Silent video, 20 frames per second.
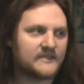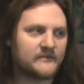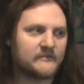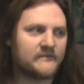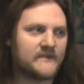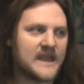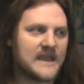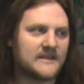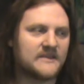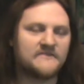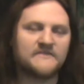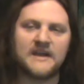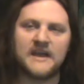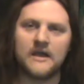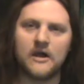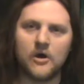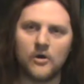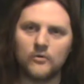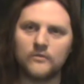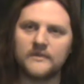the fact if
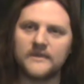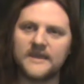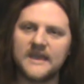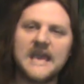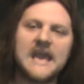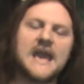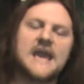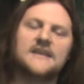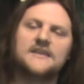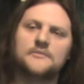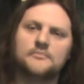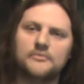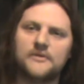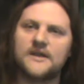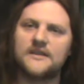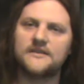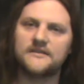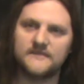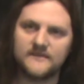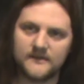I only had to
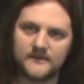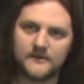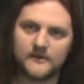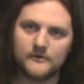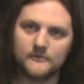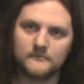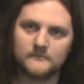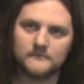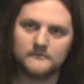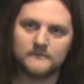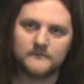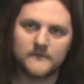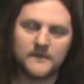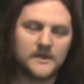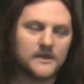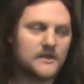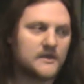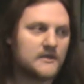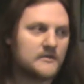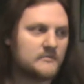play
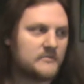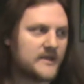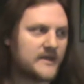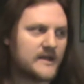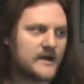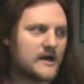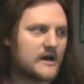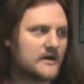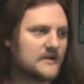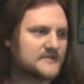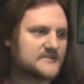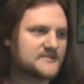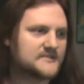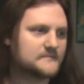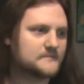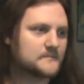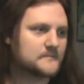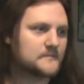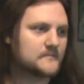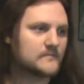Nintendo, because